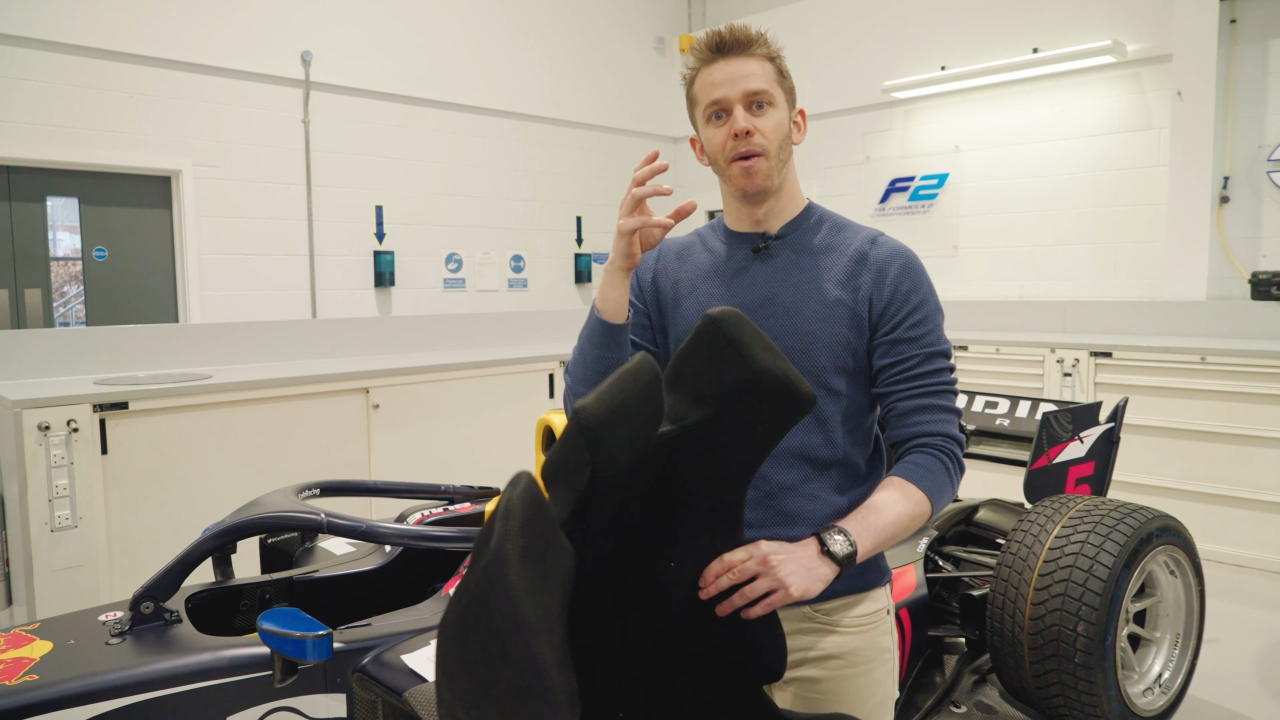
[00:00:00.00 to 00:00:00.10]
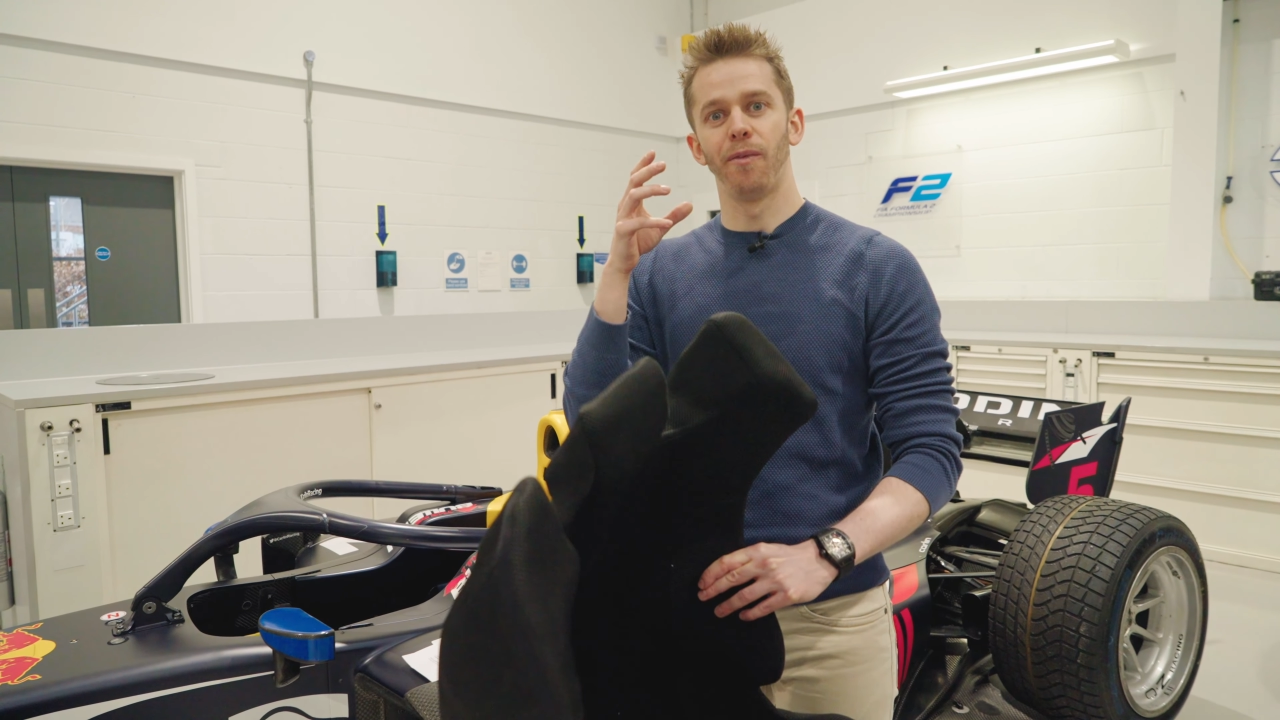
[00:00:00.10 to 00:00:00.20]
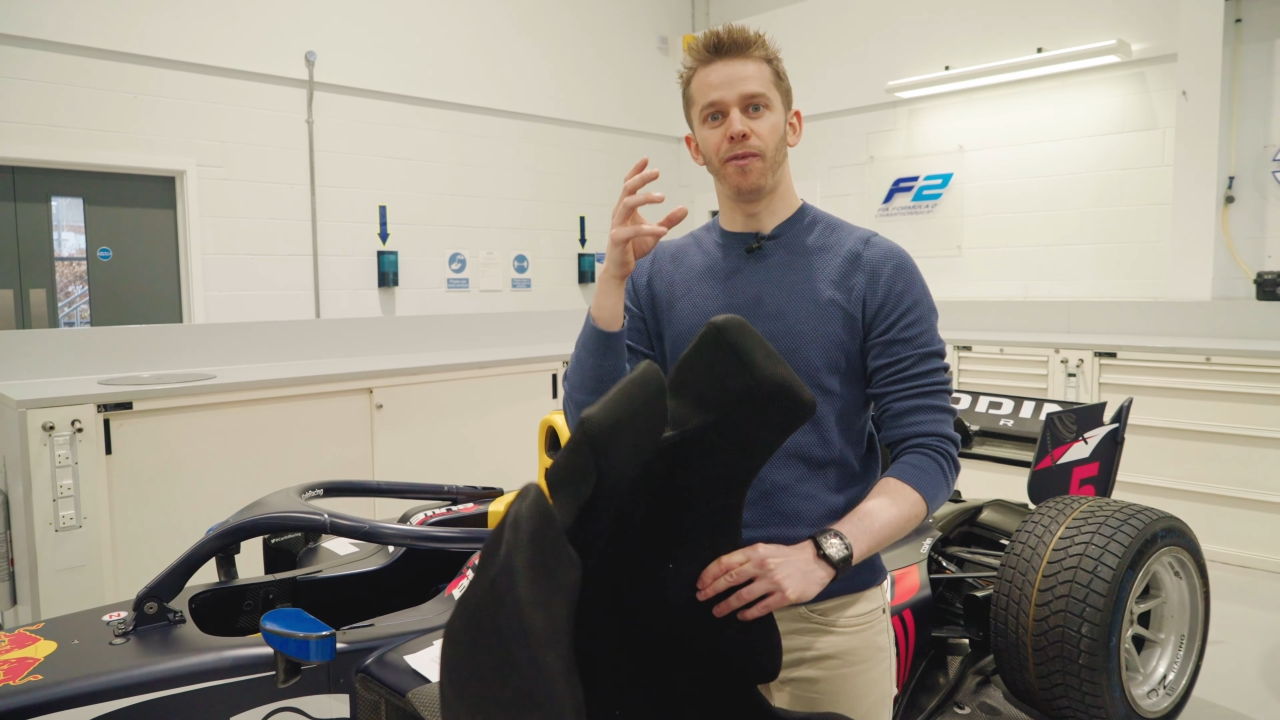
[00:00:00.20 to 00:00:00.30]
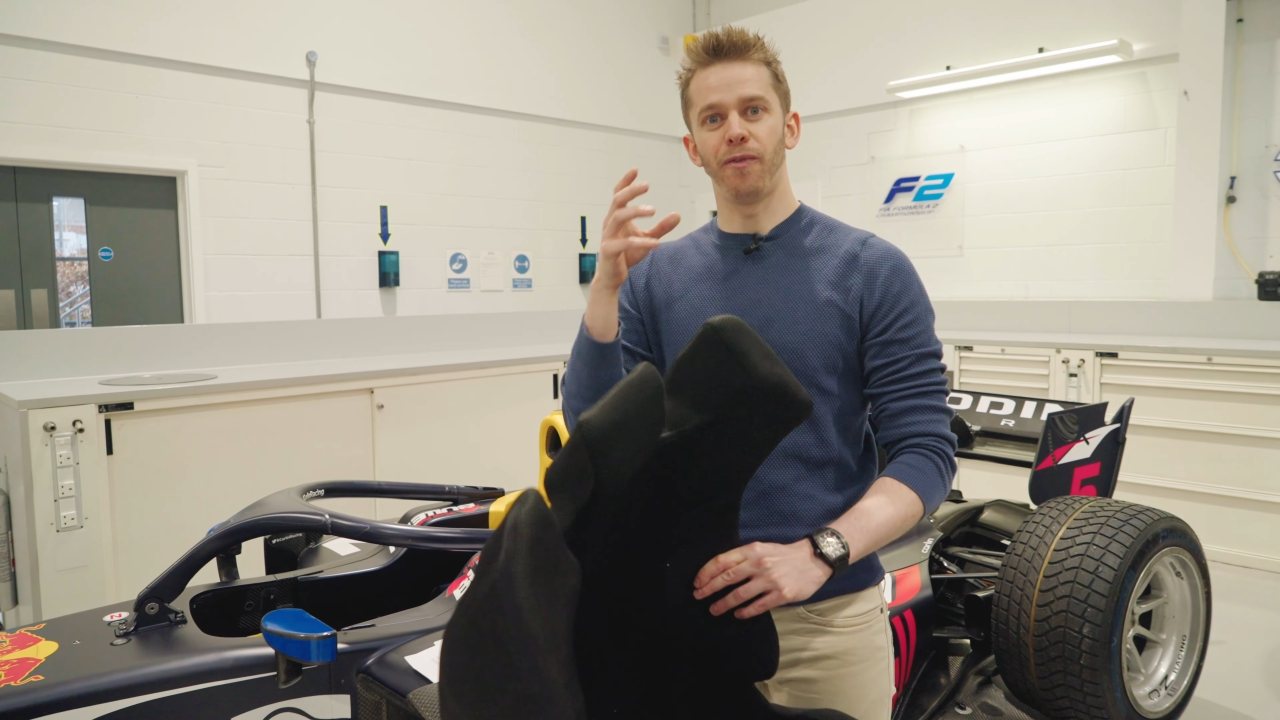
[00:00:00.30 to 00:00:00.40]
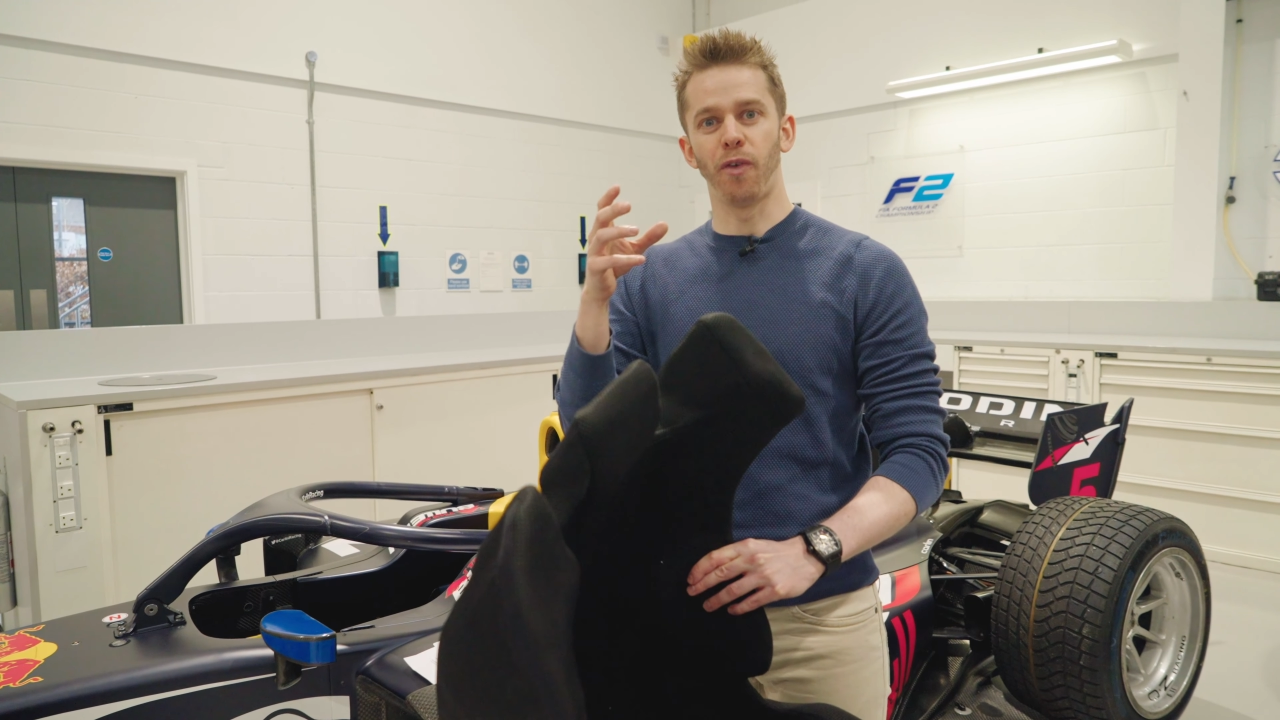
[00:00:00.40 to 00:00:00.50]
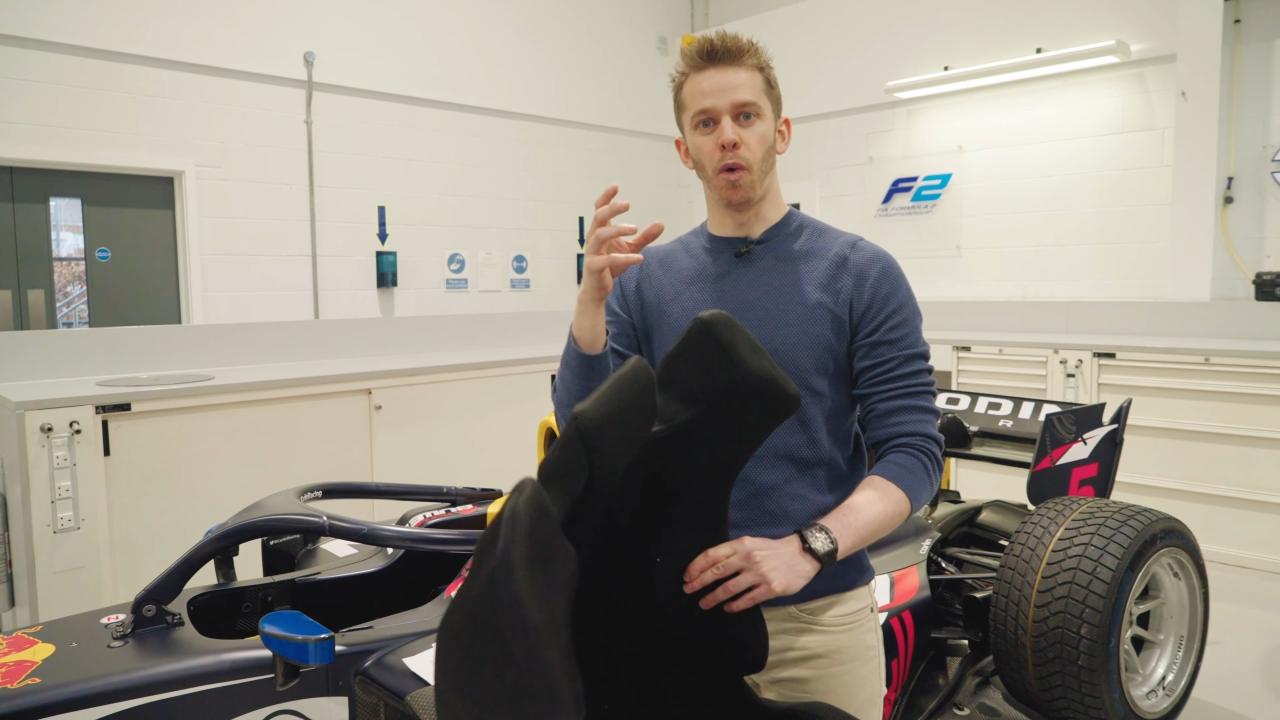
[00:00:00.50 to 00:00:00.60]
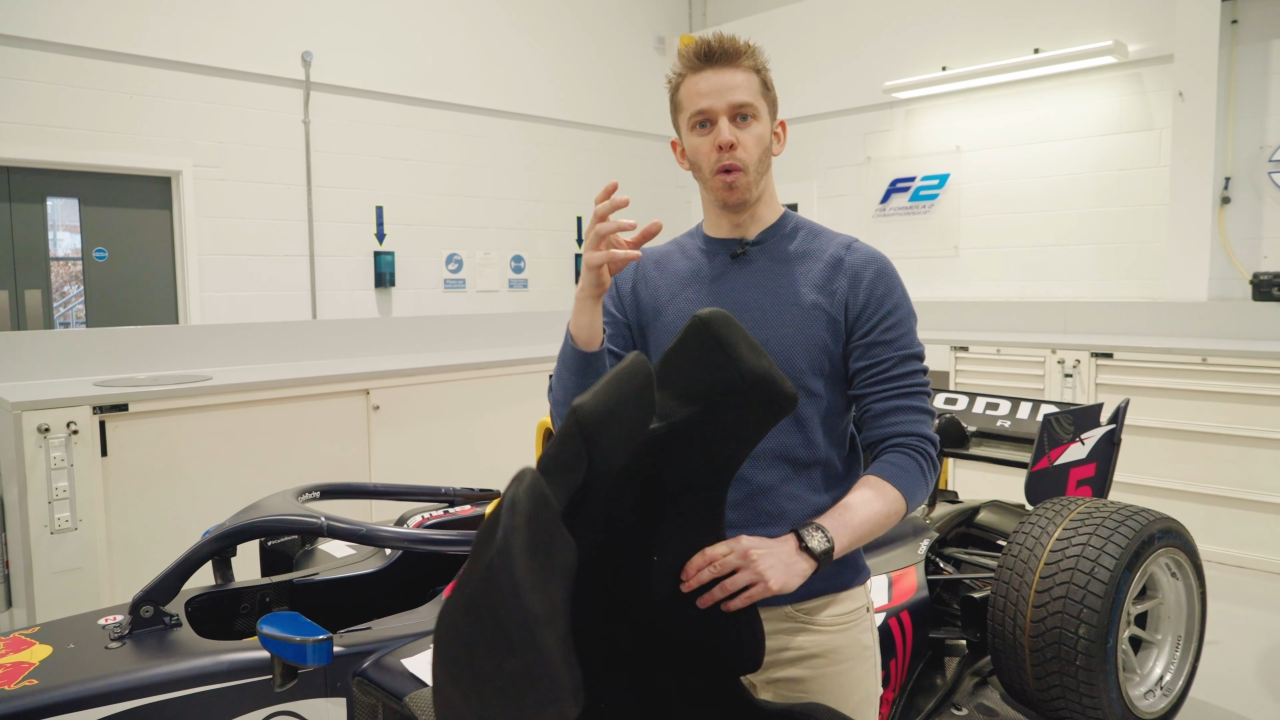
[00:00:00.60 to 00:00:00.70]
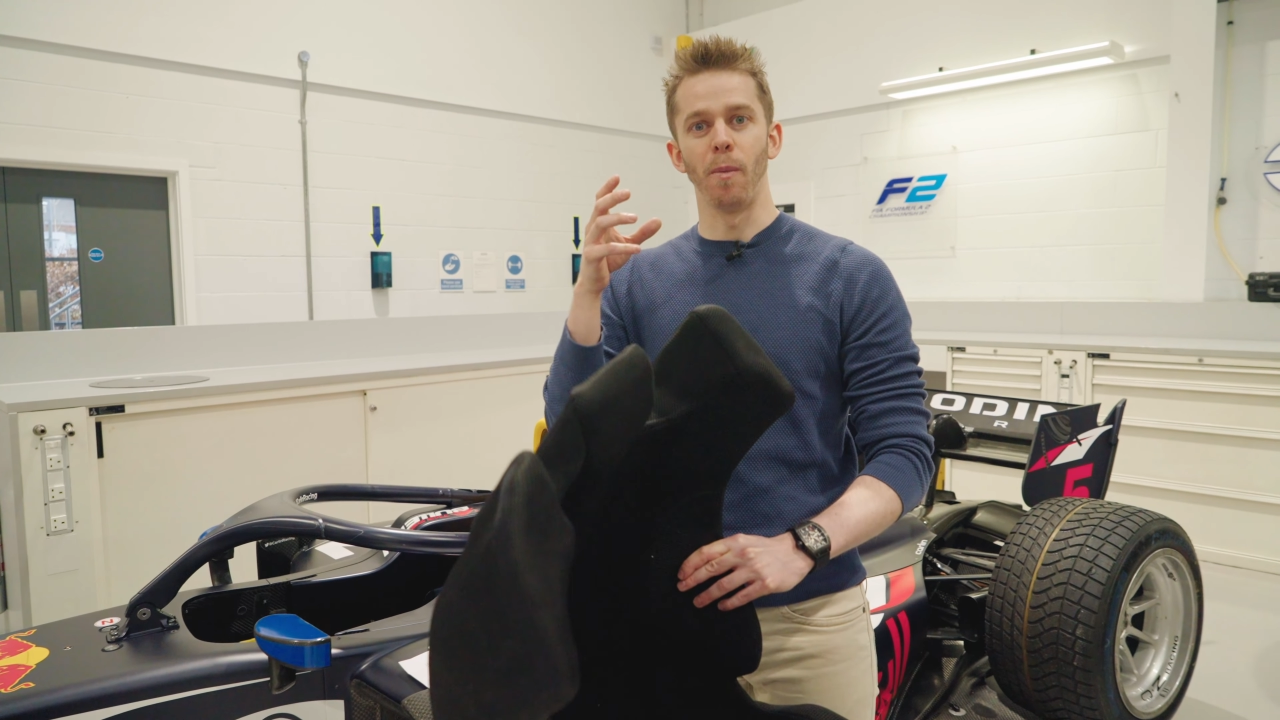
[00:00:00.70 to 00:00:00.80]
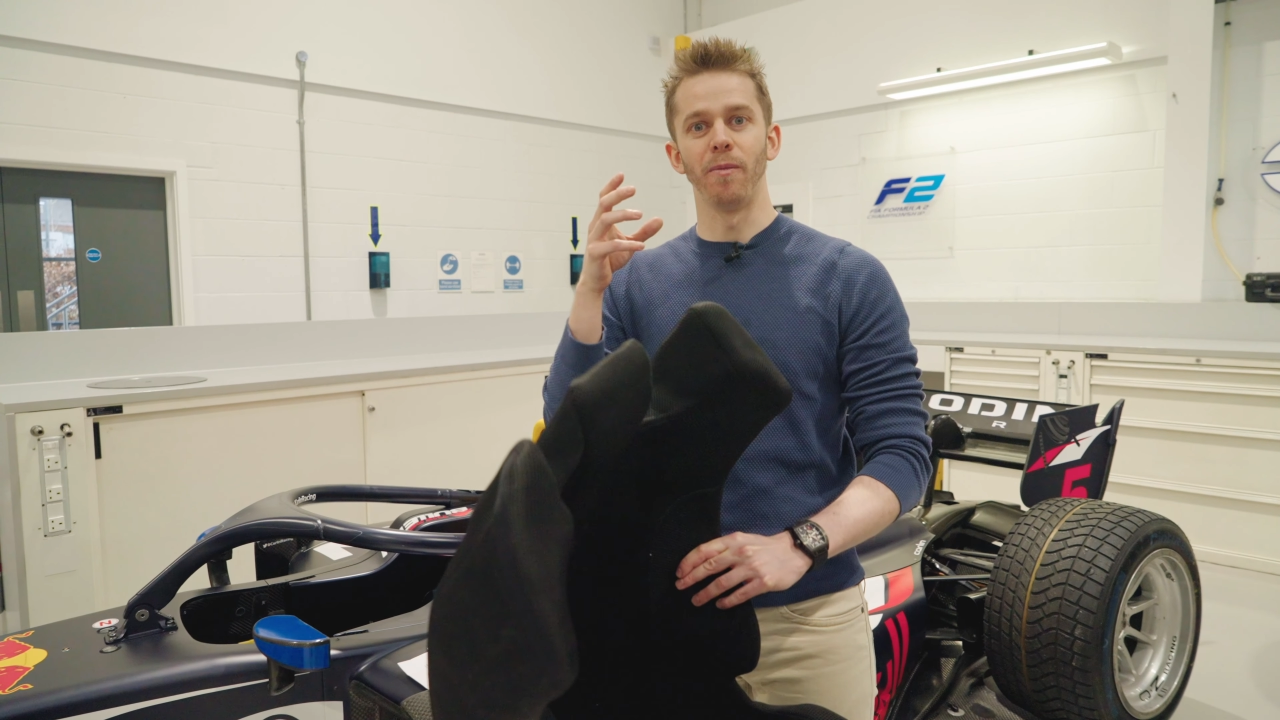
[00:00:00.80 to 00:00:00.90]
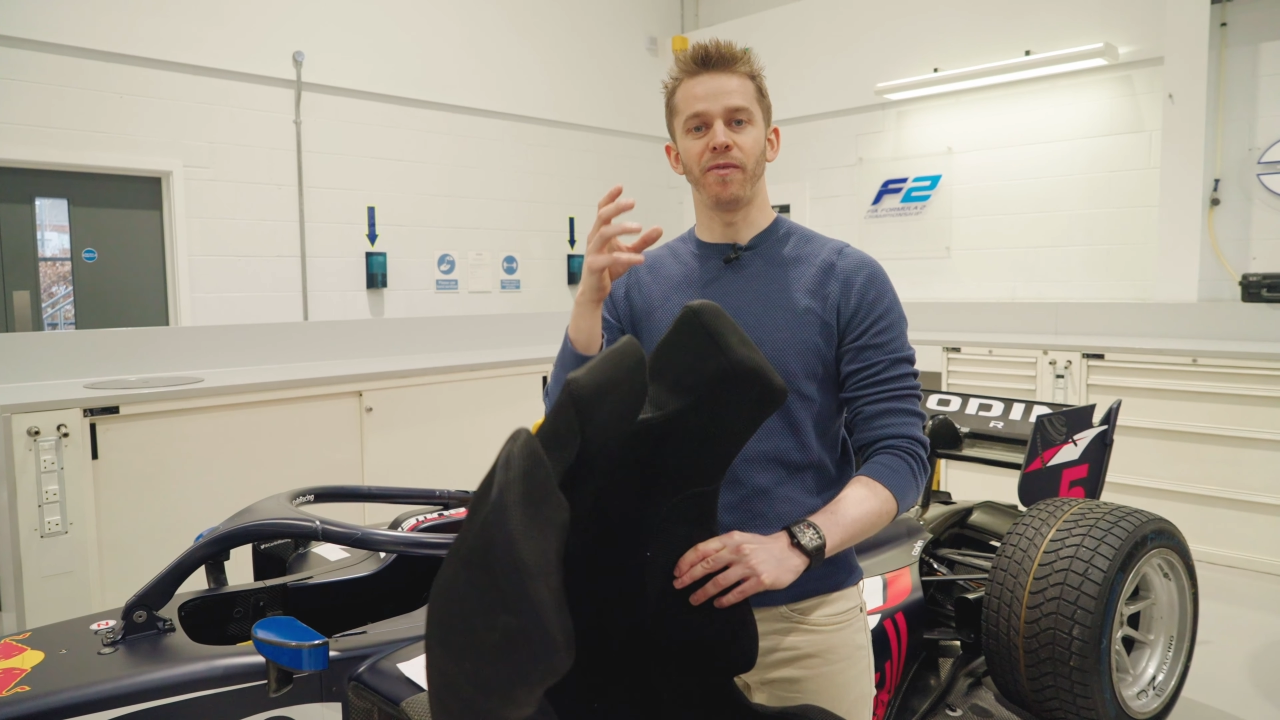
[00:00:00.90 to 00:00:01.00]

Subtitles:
form